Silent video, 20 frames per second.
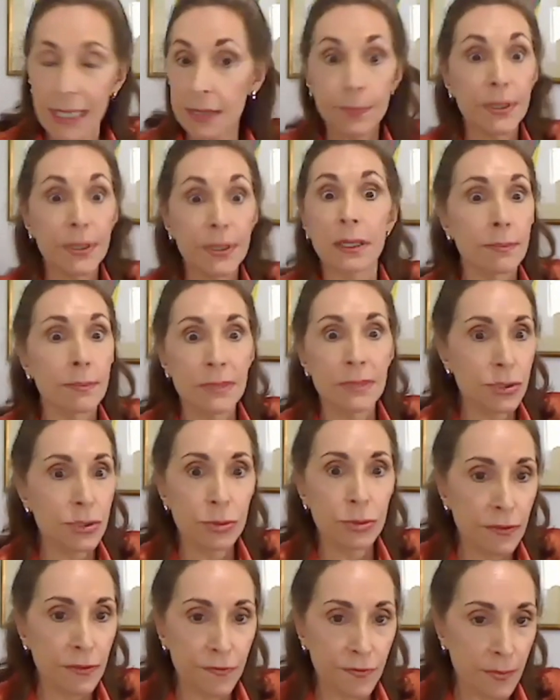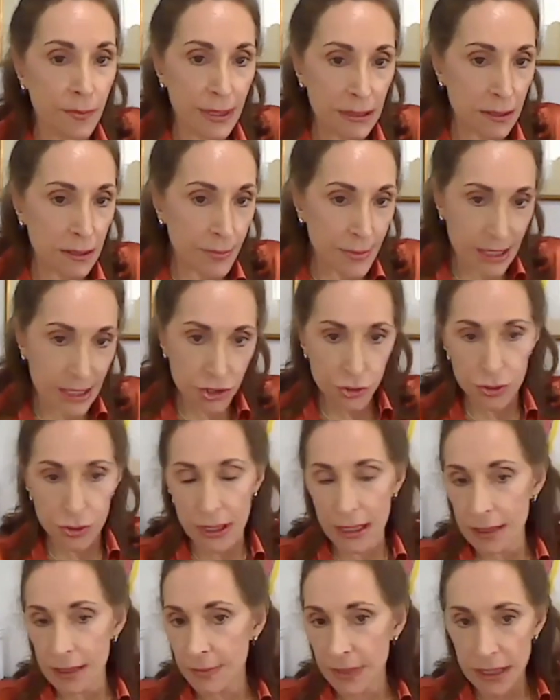pick up my daughter from elementary,
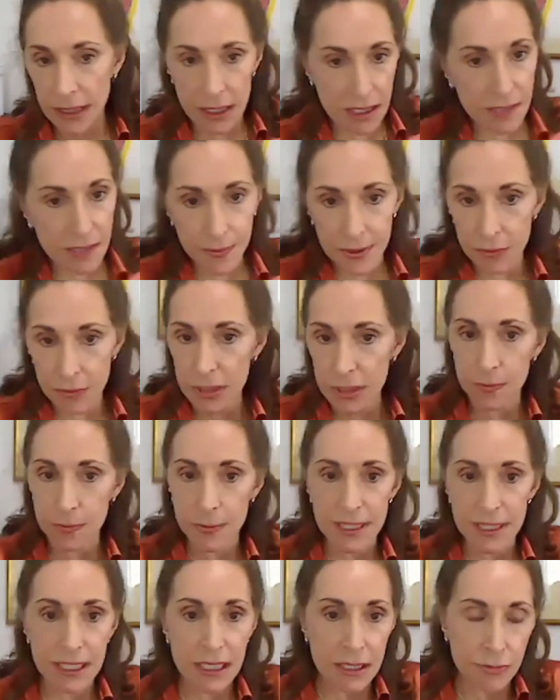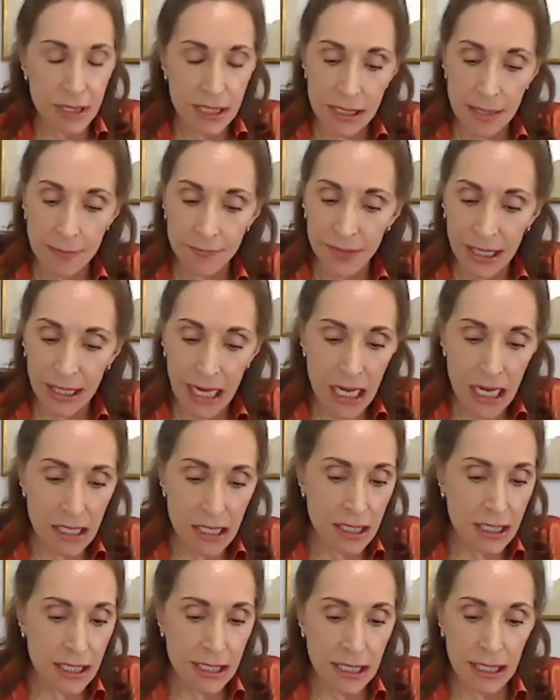and my husband was busy with something
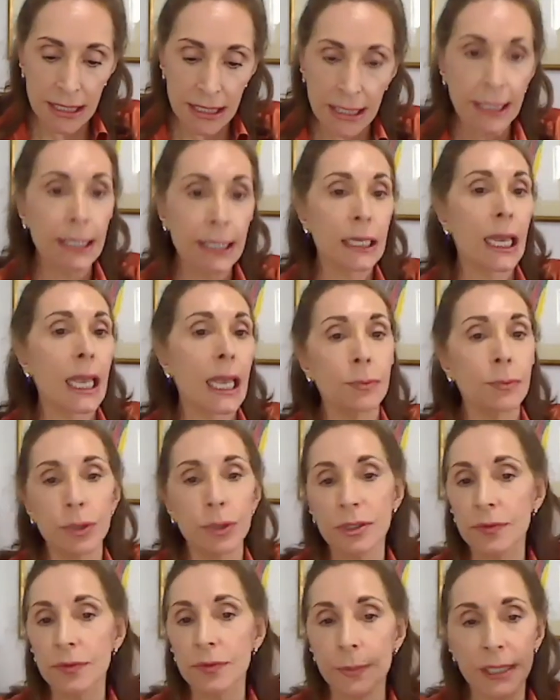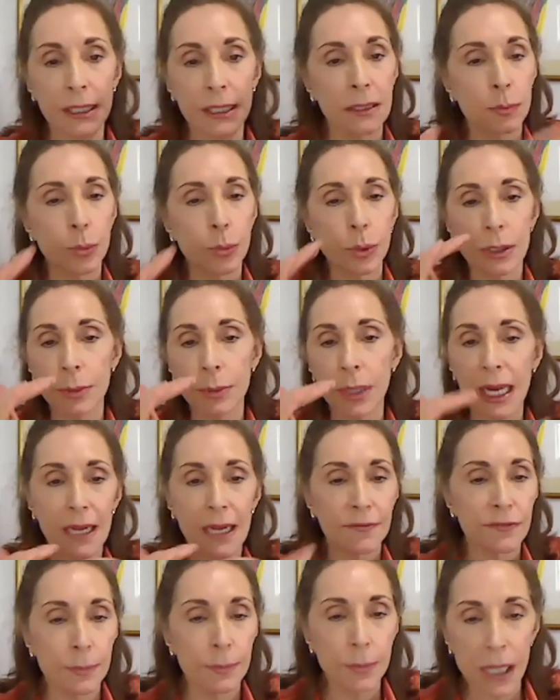else, and he came with me, and we were half
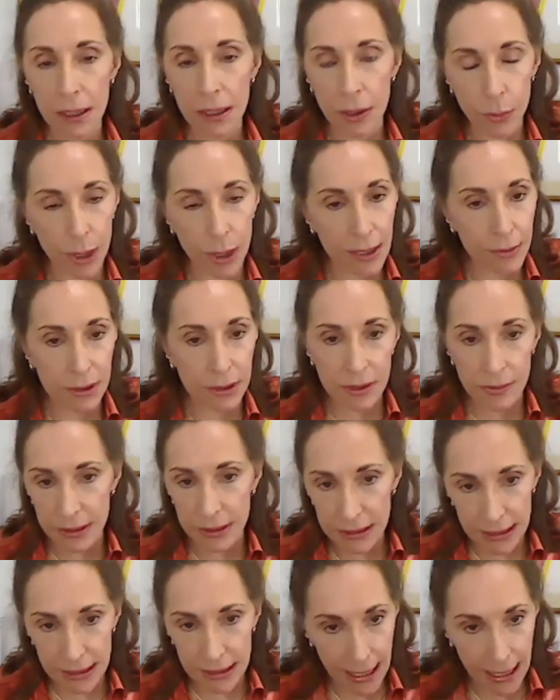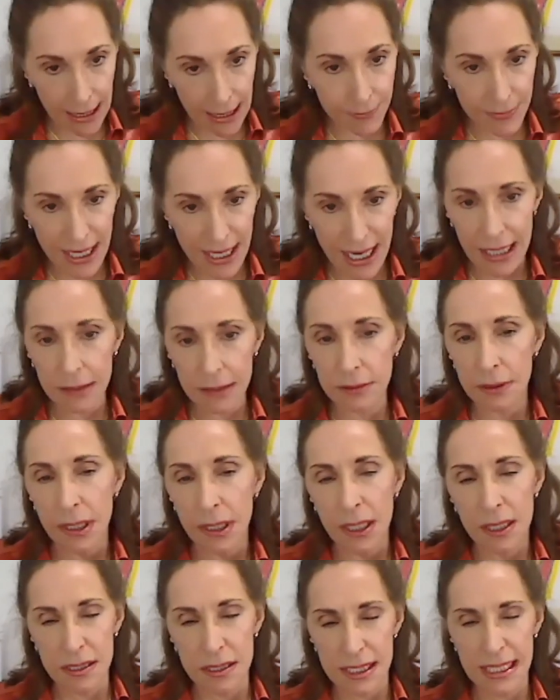a block away when the building came down,
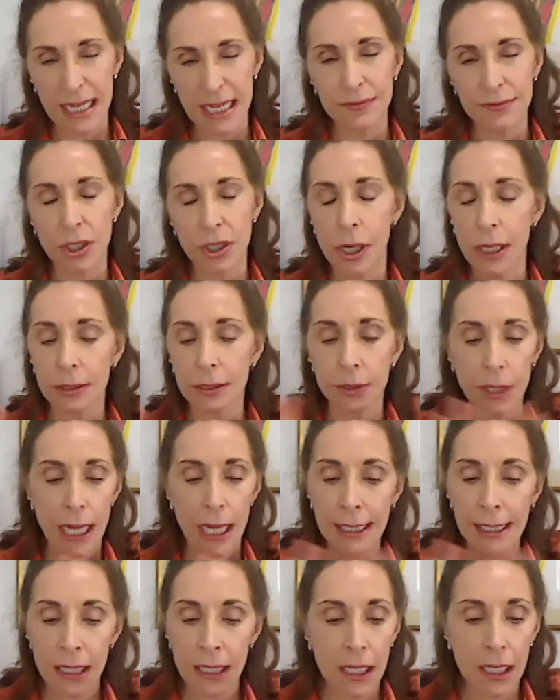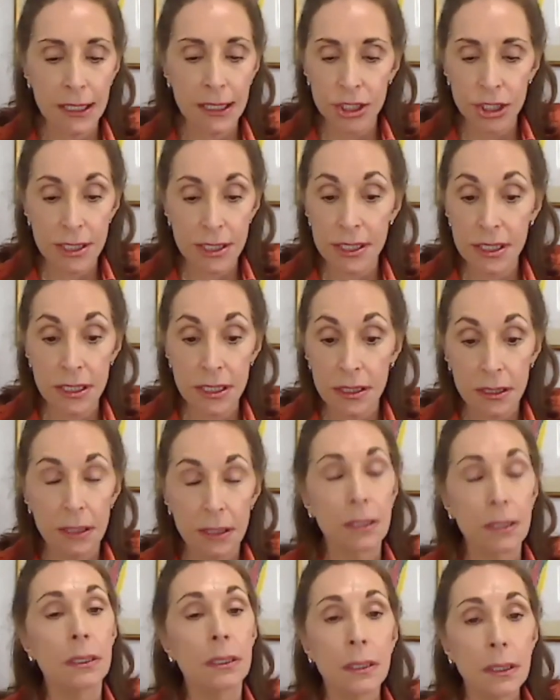the South Tower, and I just,
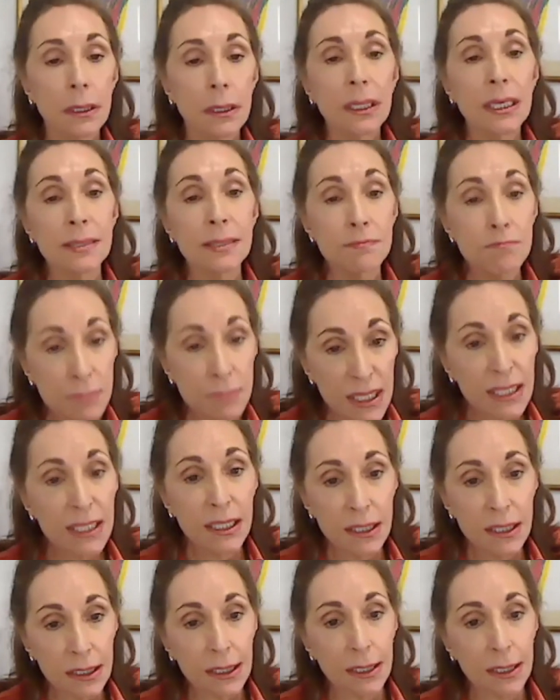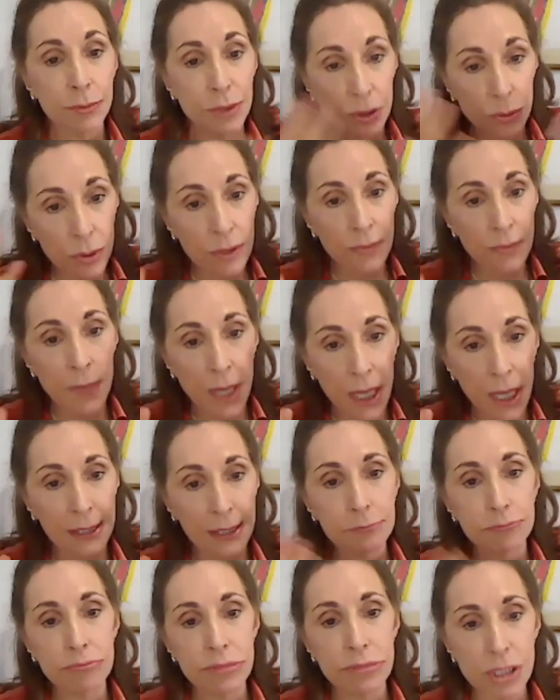admittedly, with all my
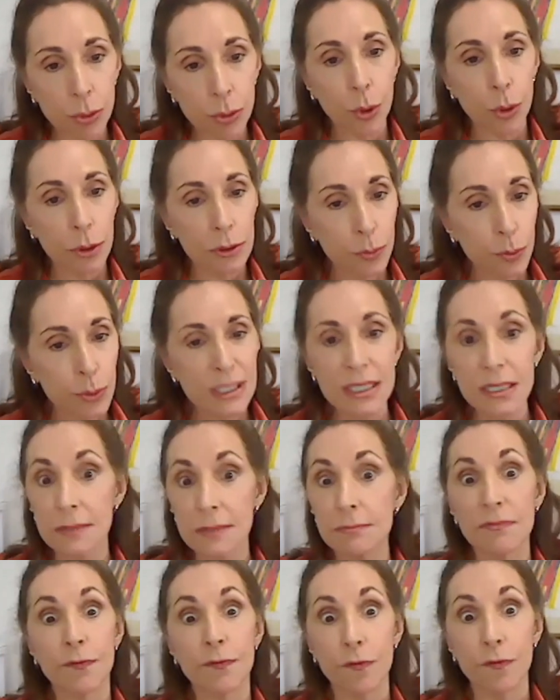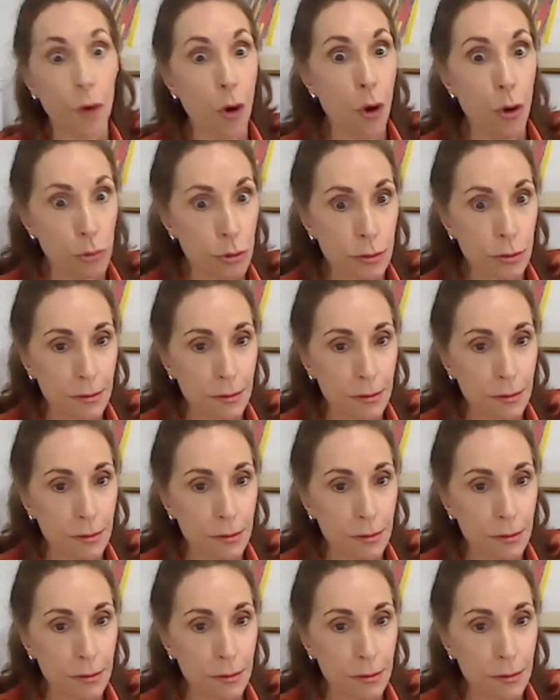so-called wisdom, froze.